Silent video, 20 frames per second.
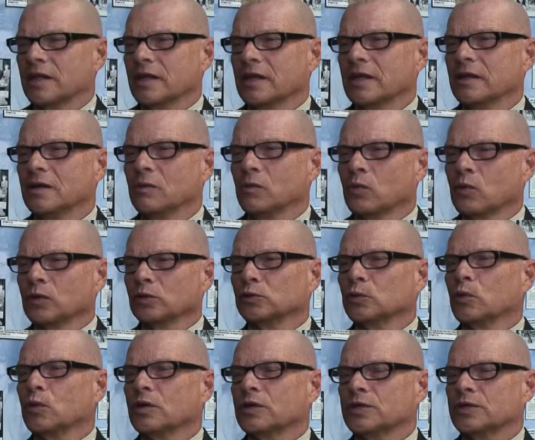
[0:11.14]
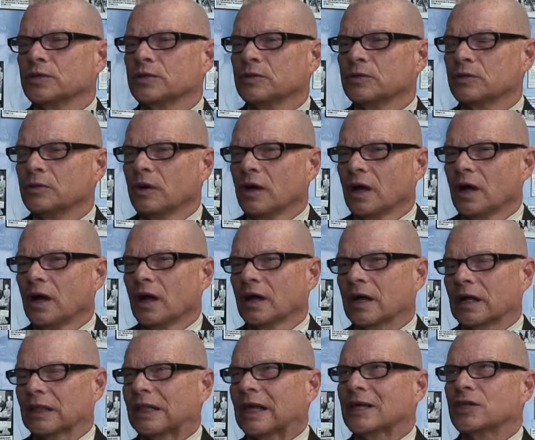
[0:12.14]
The World War II
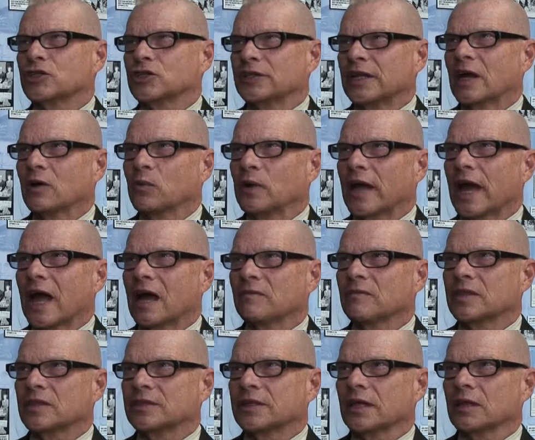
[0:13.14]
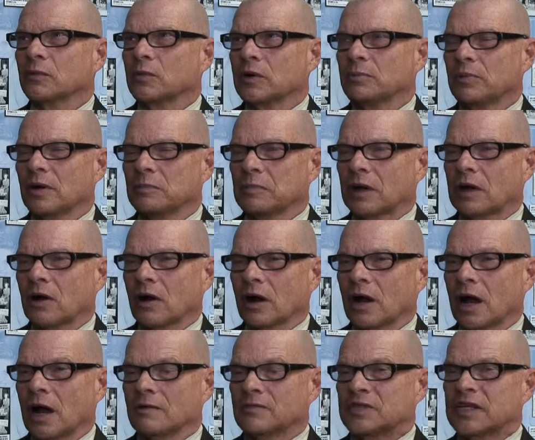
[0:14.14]
collection that we have at the Delaware Public
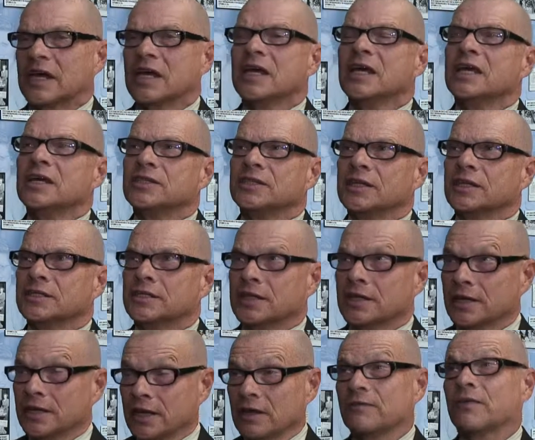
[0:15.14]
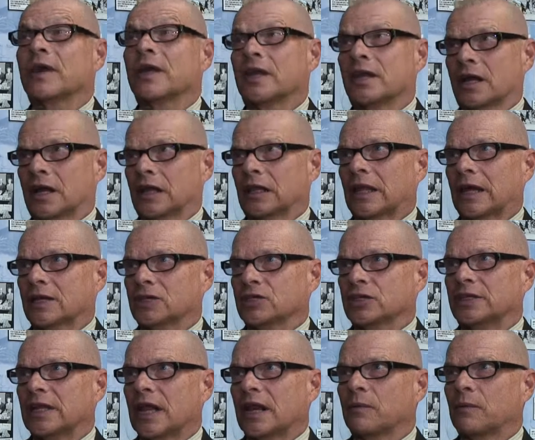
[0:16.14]
Archives is a significant
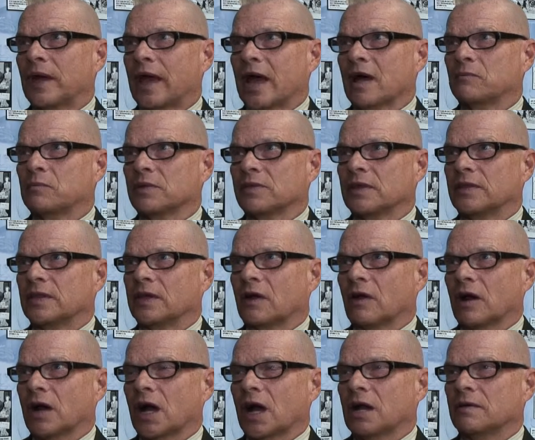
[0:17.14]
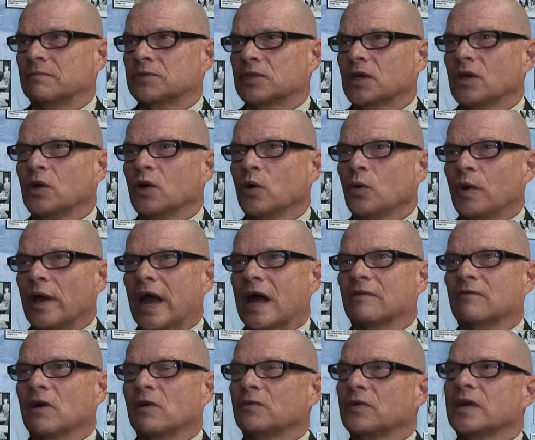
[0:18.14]
collection that we have within the archives. We have
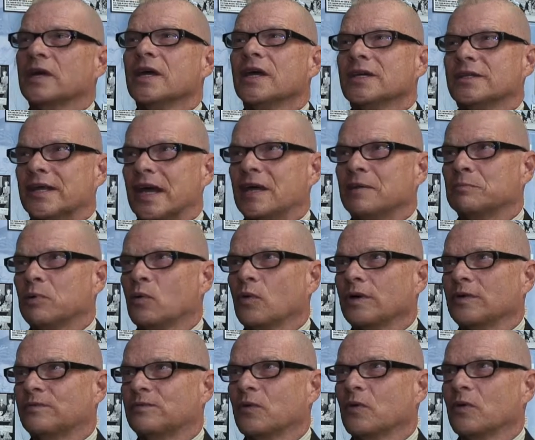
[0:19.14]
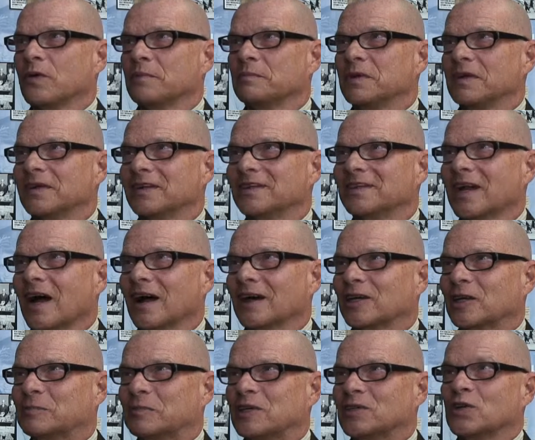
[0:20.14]
over 10.4 million
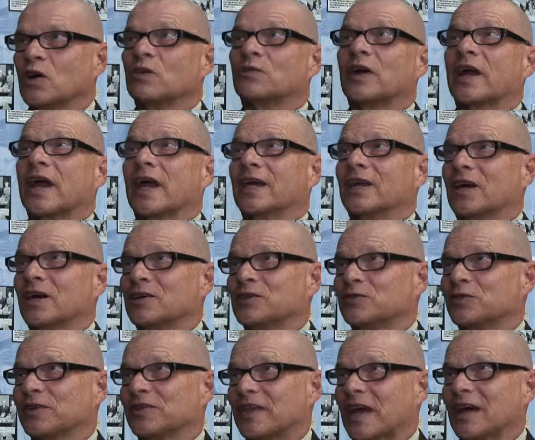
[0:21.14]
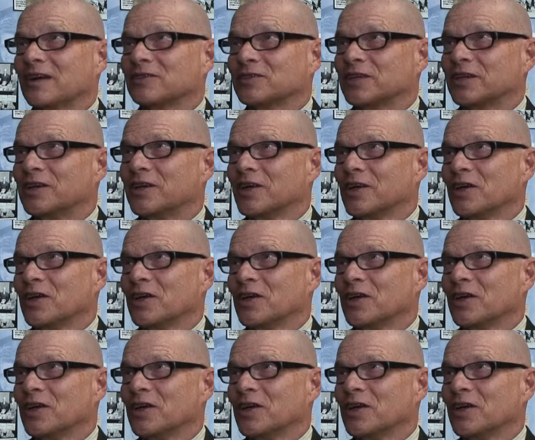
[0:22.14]
documents, over 800,000